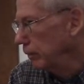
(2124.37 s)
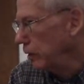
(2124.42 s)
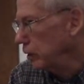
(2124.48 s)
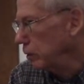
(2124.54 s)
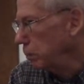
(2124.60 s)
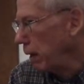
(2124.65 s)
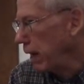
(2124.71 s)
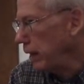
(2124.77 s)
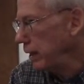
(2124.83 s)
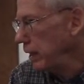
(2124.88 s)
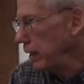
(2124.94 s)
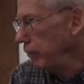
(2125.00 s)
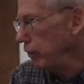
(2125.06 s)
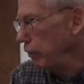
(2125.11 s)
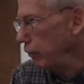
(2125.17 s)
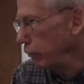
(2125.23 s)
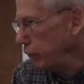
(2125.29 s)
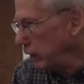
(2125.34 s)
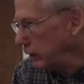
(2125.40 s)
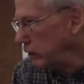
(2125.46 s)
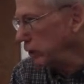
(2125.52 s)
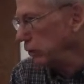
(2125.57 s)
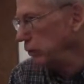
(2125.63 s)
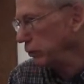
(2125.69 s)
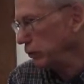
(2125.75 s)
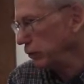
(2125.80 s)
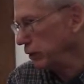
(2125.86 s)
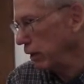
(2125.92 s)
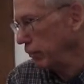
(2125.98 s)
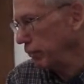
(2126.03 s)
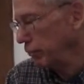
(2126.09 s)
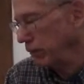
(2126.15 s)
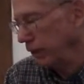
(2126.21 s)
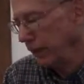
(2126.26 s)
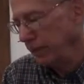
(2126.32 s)
despite even physical
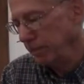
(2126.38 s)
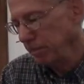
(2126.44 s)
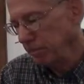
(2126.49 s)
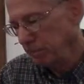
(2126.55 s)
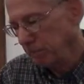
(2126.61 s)
suffering,